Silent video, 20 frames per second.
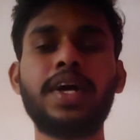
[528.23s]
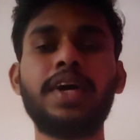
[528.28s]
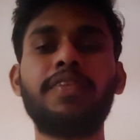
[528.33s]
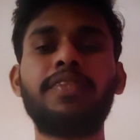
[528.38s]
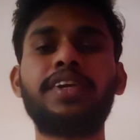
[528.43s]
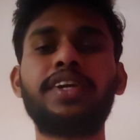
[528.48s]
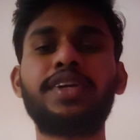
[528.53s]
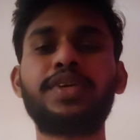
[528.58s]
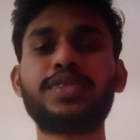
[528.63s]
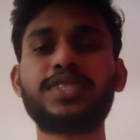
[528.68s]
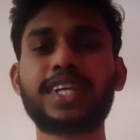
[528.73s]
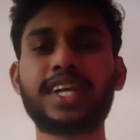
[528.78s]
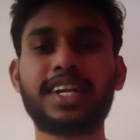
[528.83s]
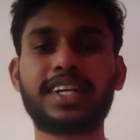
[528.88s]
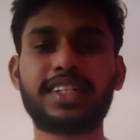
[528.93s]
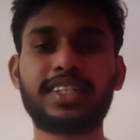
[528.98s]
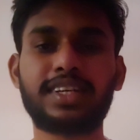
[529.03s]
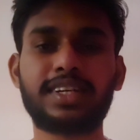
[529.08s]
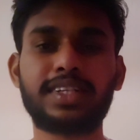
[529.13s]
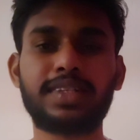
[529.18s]
We need to
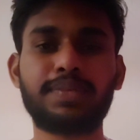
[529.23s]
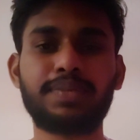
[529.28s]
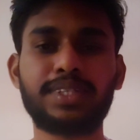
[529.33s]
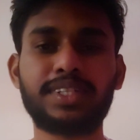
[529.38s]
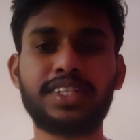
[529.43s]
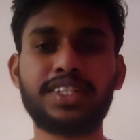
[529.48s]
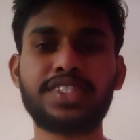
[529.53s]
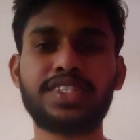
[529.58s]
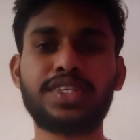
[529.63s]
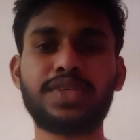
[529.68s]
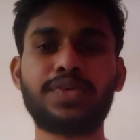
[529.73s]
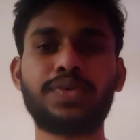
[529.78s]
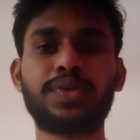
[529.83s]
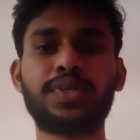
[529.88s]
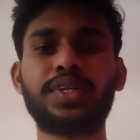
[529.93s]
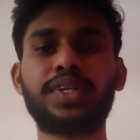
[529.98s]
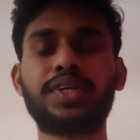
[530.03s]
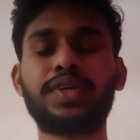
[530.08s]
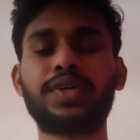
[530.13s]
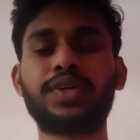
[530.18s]
select that business
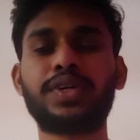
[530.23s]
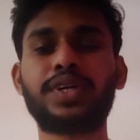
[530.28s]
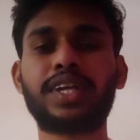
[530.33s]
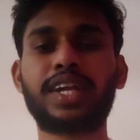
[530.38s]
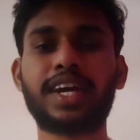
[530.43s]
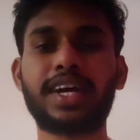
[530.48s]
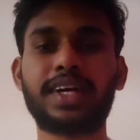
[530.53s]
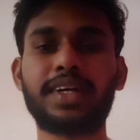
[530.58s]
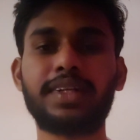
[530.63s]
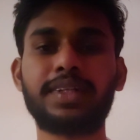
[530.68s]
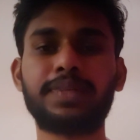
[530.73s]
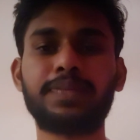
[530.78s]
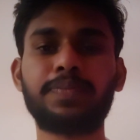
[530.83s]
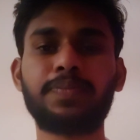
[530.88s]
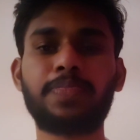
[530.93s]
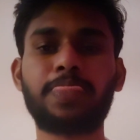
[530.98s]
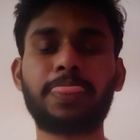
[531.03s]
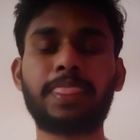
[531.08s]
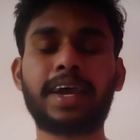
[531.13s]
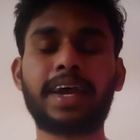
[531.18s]
unit,
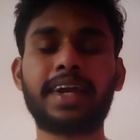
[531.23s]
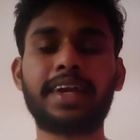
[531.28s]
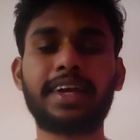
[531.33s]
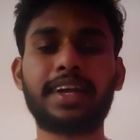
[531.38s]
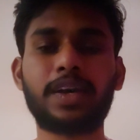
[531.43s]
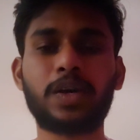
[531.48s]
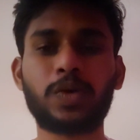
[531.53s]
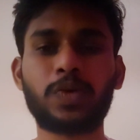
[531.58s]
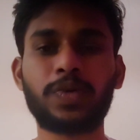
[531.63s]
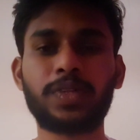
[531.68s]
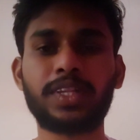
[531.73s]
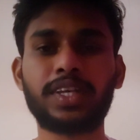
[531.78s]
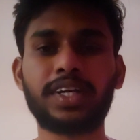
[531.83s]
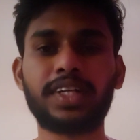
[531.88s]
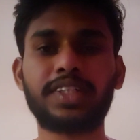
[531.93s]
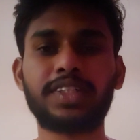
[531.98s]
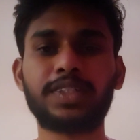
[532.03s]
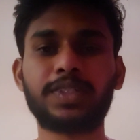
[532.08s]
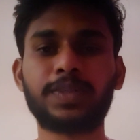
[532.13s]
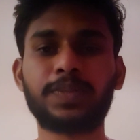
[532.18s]
time, and along with that
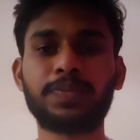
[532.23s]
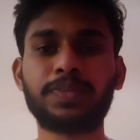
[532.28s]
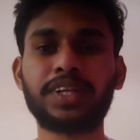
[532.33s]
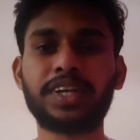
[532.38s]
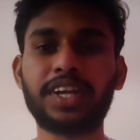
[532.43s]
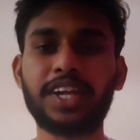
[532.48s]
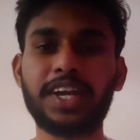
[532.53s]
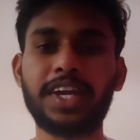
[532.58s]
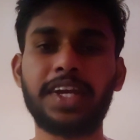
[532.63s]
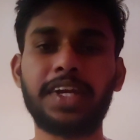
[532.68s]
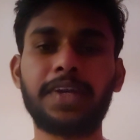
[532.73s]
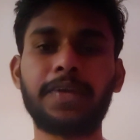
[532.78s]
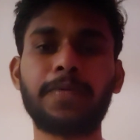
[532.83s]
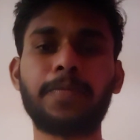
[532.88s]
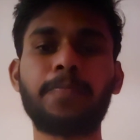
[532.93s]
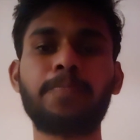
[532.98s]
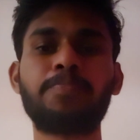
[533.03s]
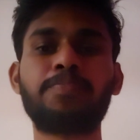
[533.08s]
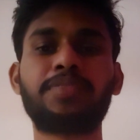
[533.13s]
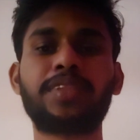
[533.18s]
date,
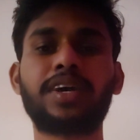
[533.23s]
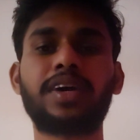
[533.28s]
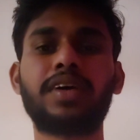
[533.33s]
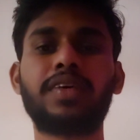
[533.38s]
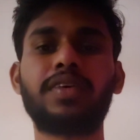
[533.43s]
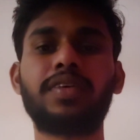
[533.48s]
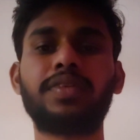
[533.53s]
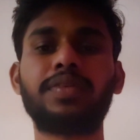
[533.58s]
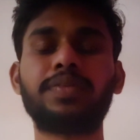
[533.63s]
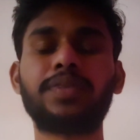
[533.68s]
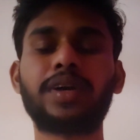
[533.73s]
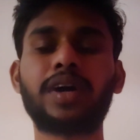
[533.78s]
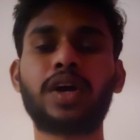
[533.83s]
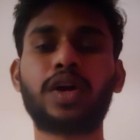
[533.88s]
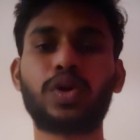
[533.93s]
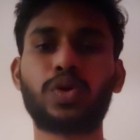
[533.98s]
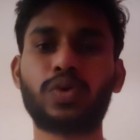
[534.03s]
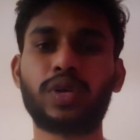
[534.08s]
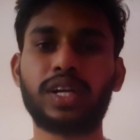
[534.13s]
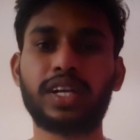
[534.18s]

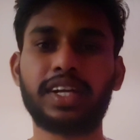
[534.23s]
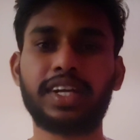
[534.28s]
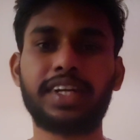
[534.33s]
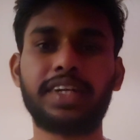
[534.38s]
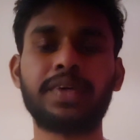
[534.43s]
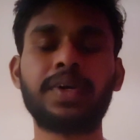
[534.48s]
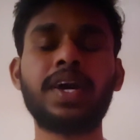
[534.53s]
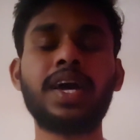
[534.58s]
accrual date.